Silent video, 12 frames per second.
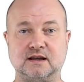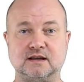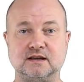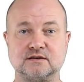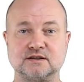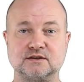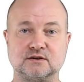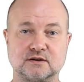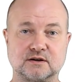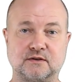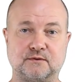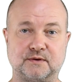here is
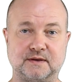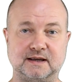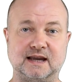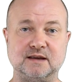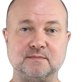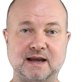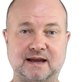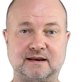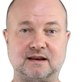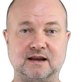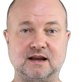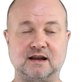girth for the gay men.